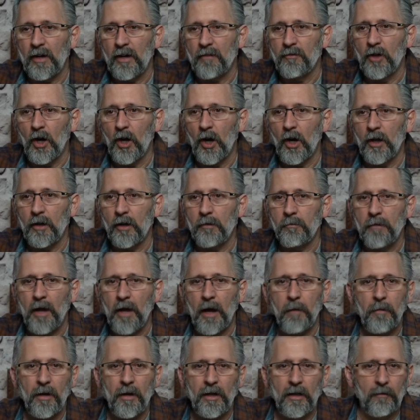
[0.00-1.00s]
I've done.
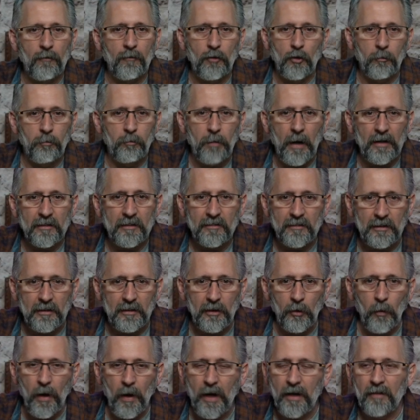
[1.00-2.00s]
Not many of you have probably seen
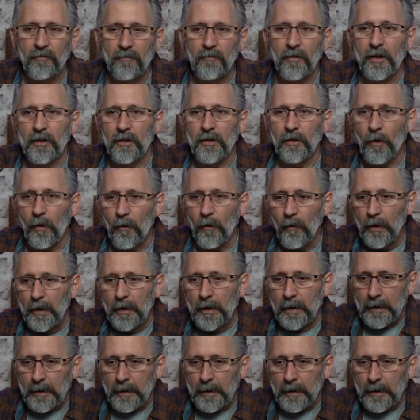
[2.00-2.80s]
the wedding video.